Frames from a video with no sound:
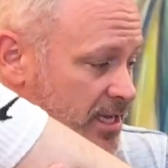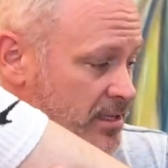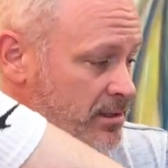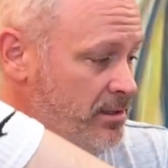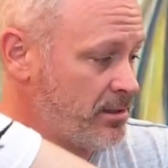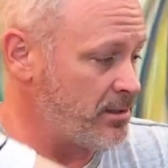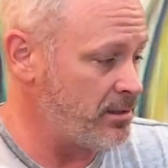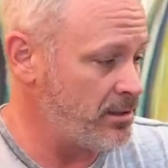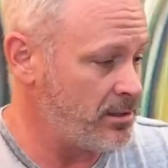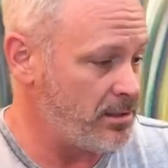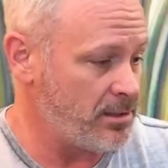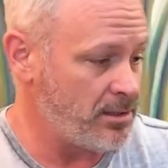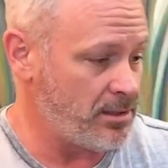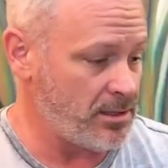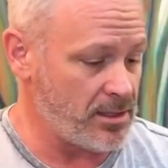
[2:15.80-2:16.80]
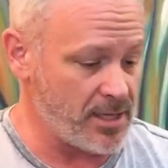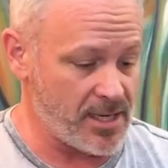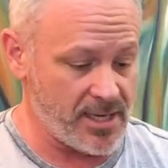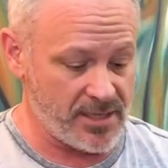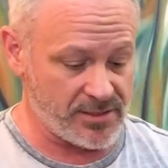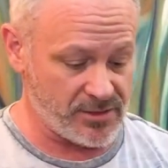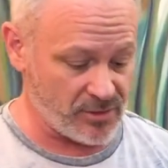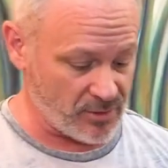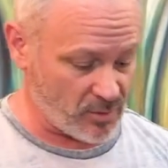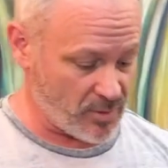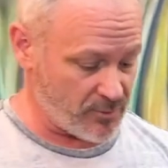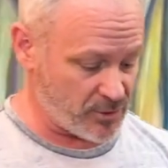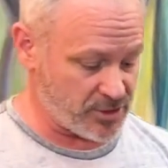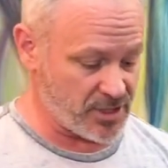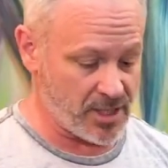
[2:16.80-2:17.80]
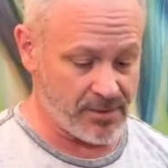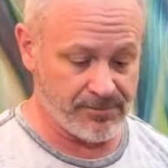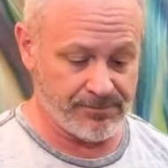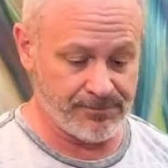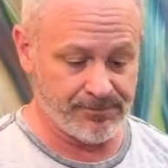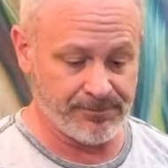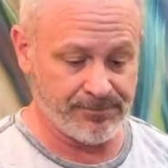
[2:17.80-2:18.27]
again and do it one more time.